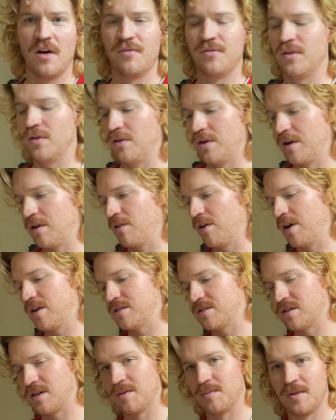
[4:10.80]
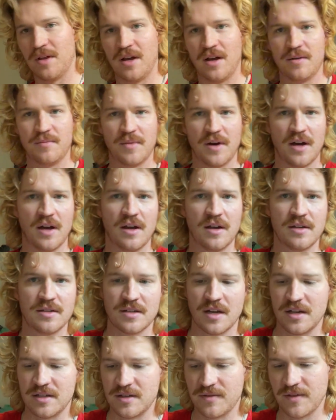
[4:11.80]
floating Grand Slam line by
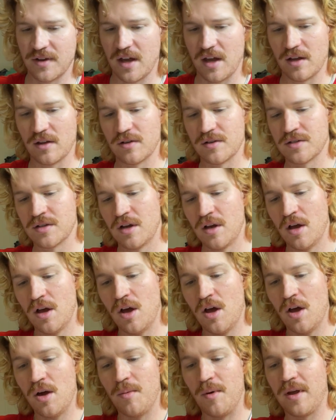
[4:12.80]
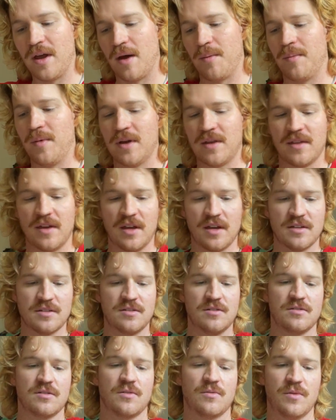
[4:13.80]
Scientific Anglers. But yeah, big thing
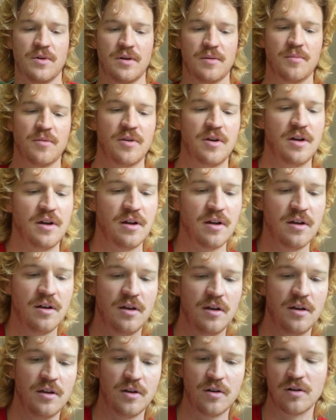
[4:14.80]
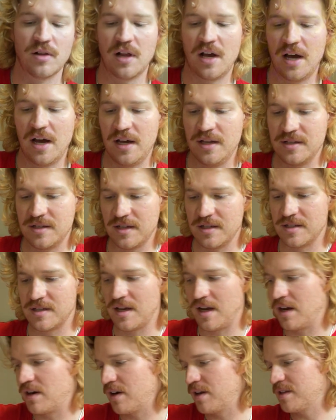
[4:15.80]
is you don't want to bring your lines
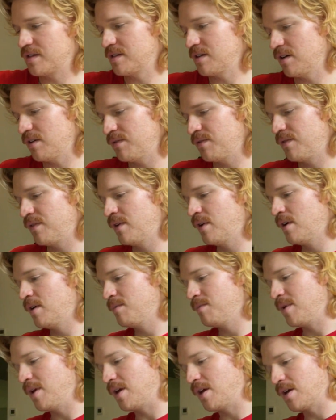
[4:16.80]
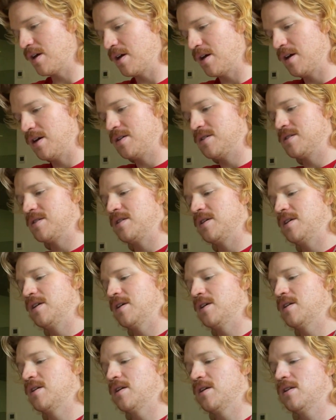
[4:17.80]
inside on itself because then
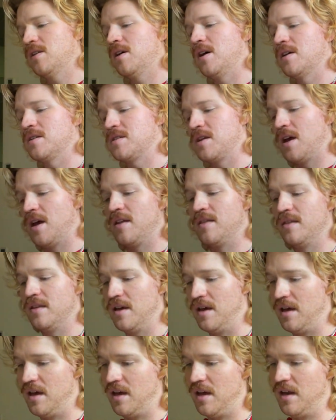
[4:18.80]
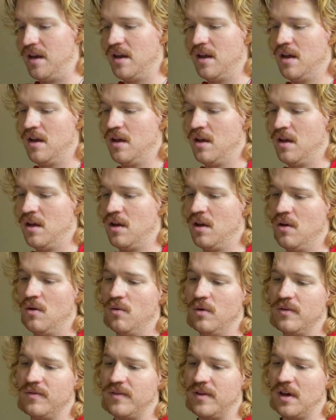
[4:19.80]
it could get lost. And then
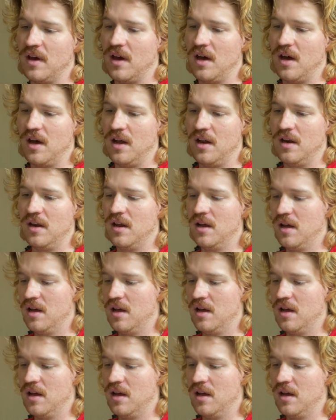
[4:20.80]
we've got